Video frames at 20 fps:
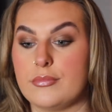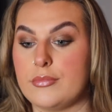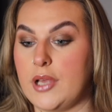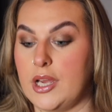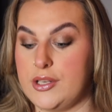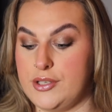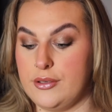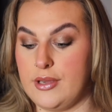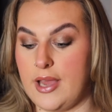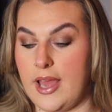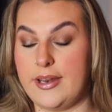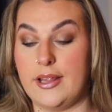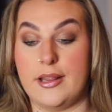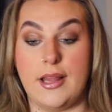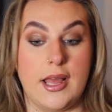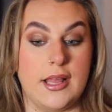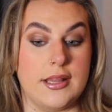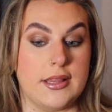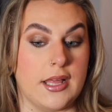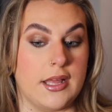I do kind of
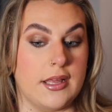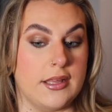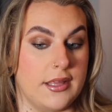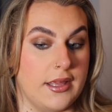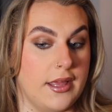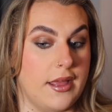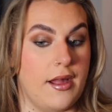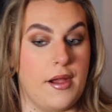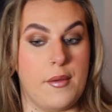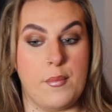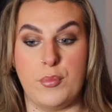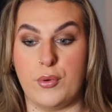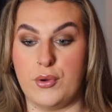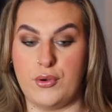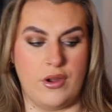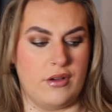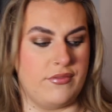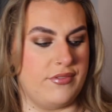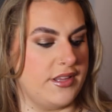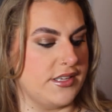like that, yeah, but
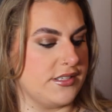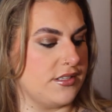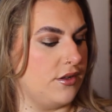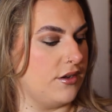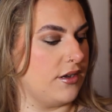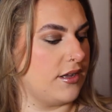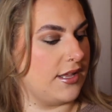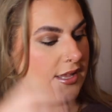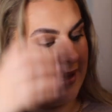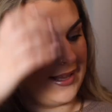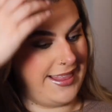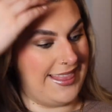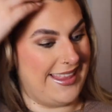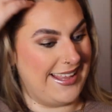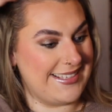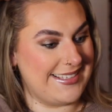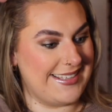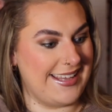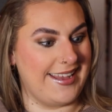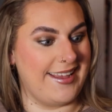not for this look.
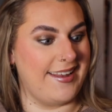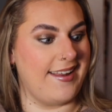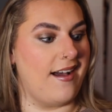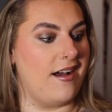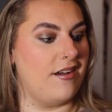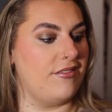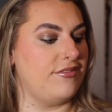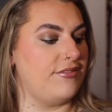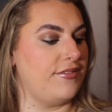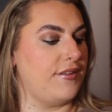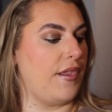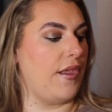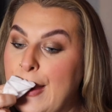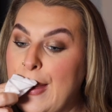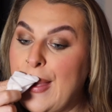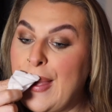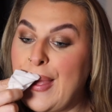Let's take it off.